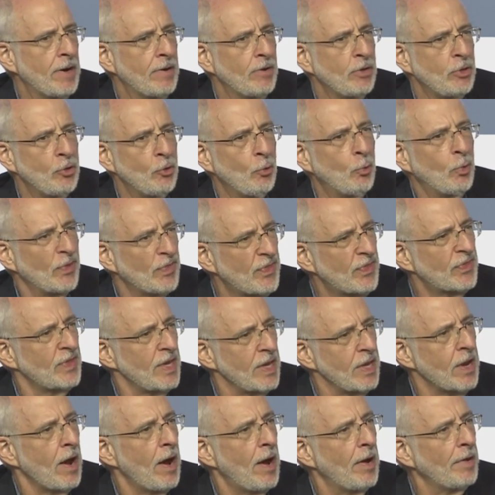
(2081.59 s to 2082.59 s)
You would
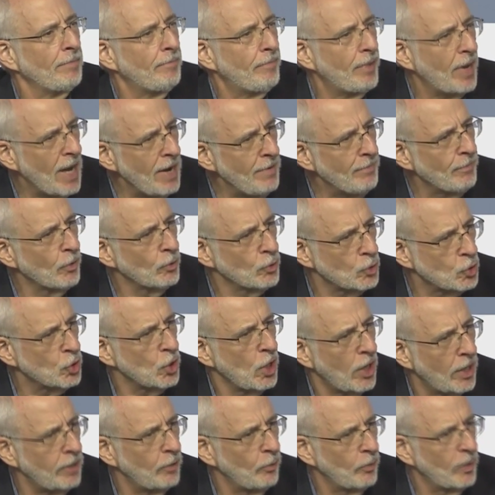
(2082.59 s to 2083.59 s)
think on paper
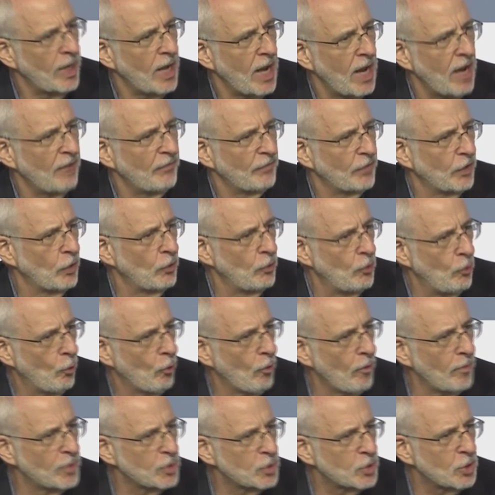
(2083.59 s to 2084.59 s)
China would have an
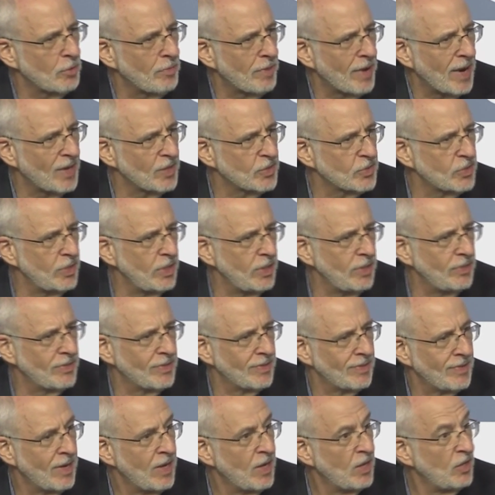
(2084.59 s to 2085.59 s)
enormous capacity
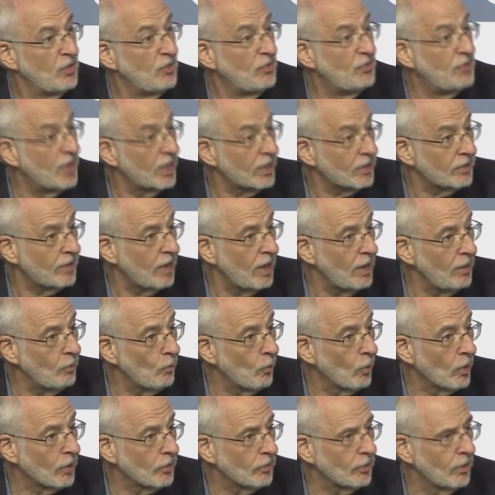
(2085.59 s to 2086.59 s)
to dictate
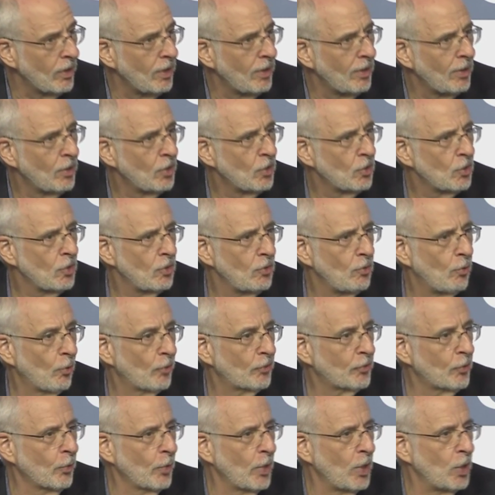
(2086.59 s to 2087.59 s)
what
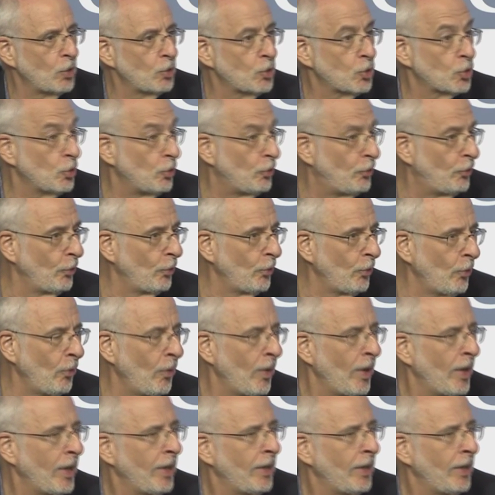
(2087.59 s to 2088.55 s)
North Korea should do.